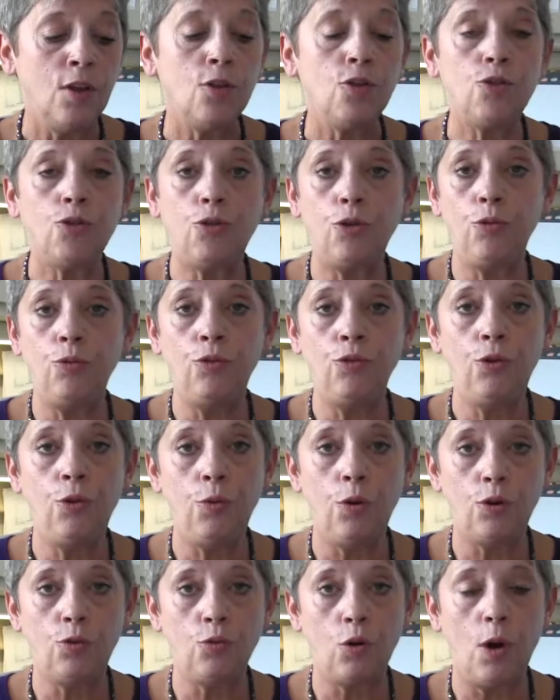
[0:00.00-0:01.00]
Students
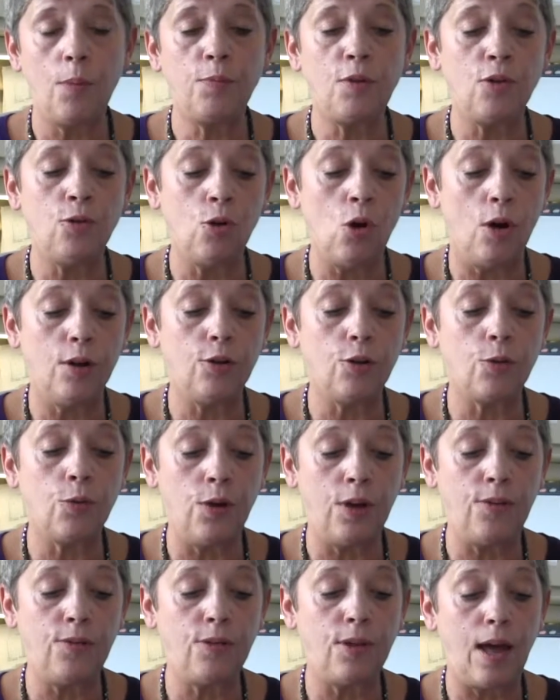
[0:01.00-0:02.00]
who are dropped to
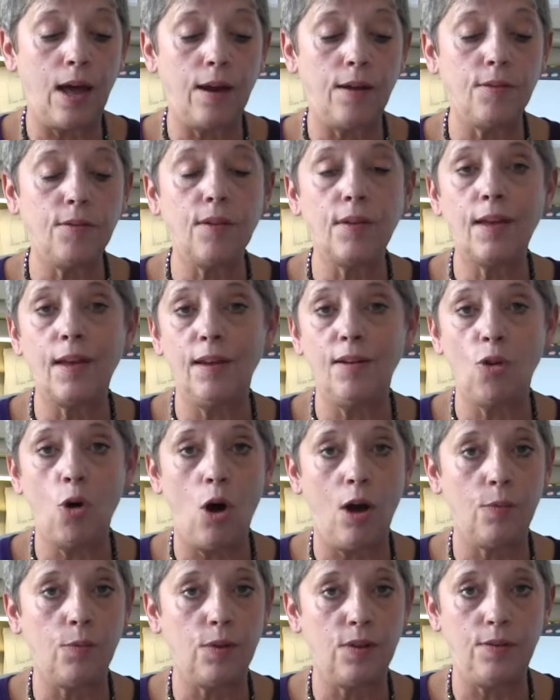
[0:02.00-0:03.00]
non-degree status
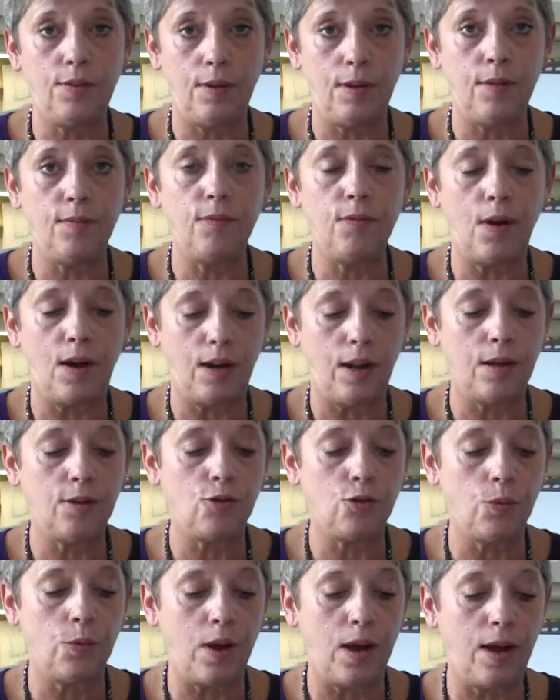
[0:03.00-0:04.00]
cannot receive
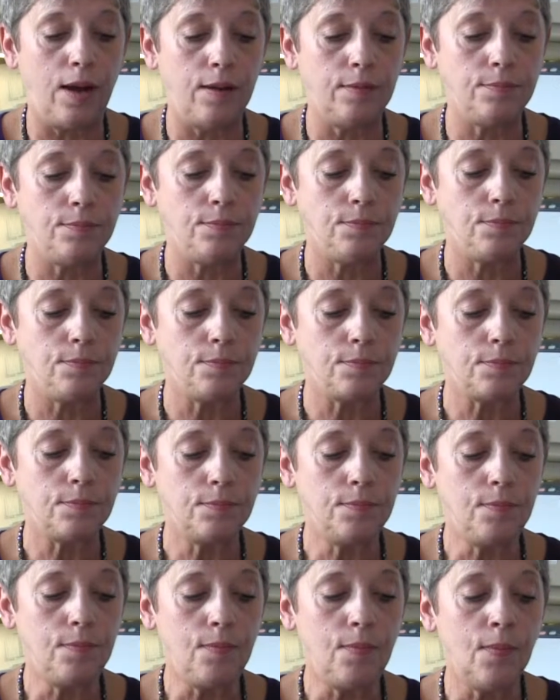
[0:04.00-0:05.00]
financial aid.
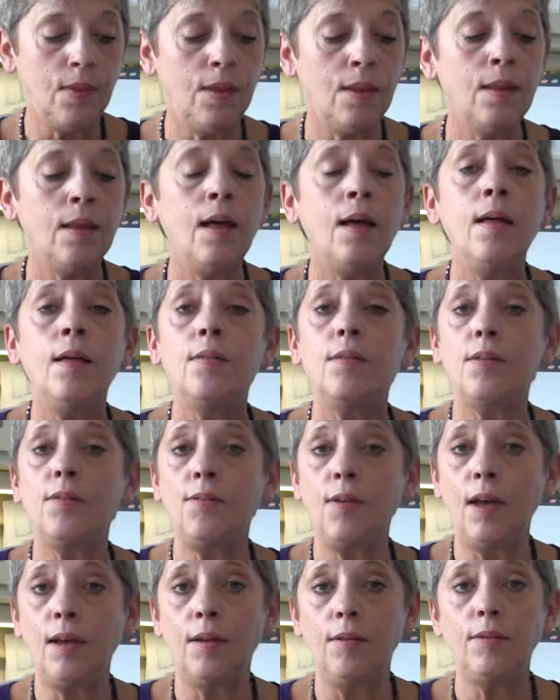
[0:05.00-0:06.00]
The
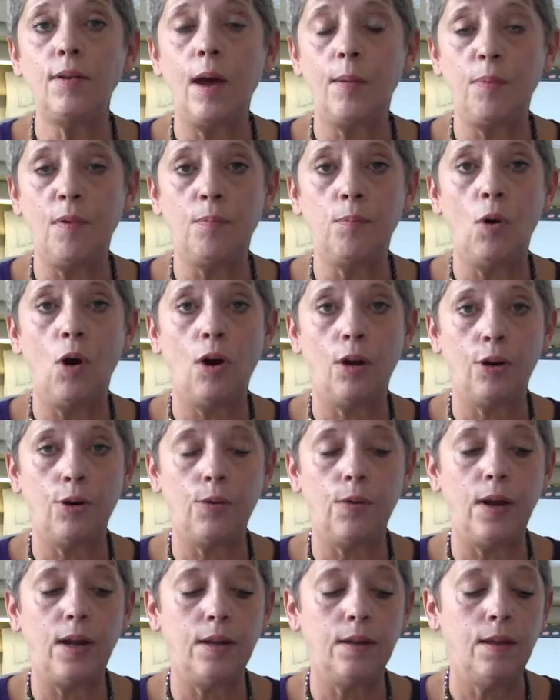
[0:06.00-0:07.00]
second type of
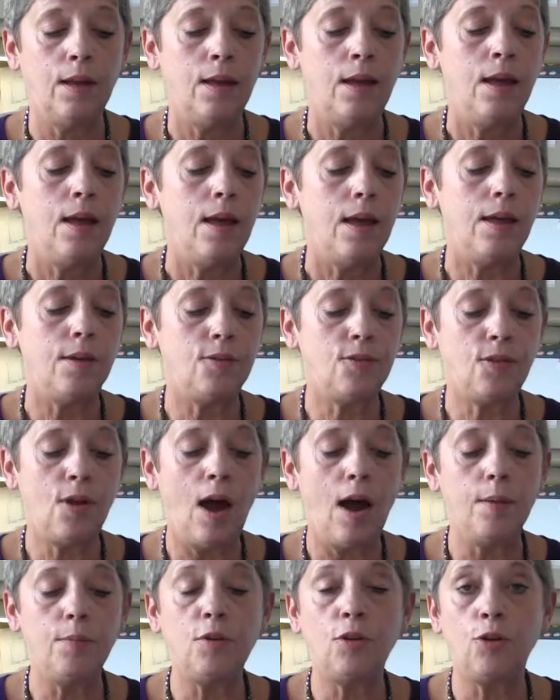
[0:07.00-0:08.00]
monitoring is
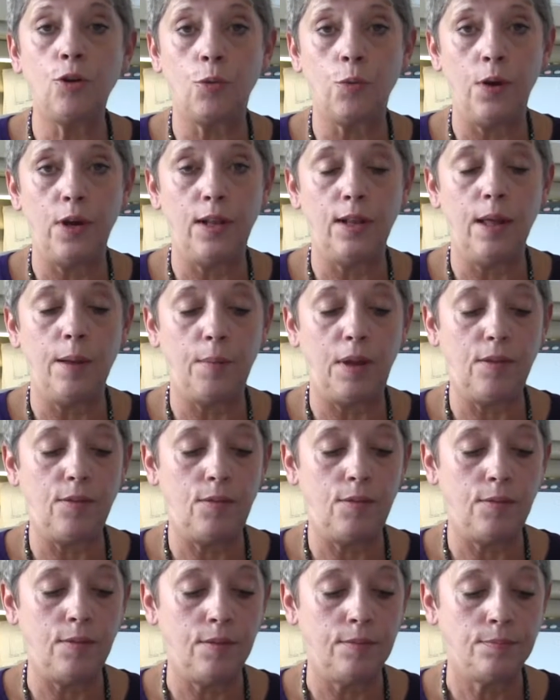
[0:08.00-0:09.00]
time to degree
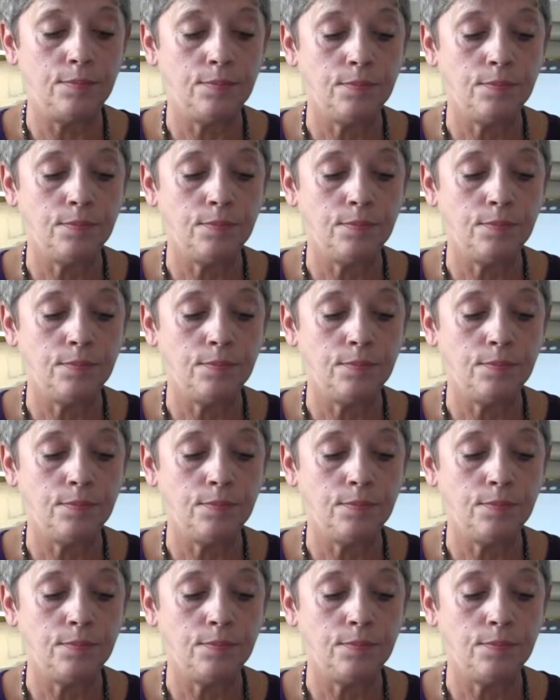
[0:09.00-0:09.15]
limits.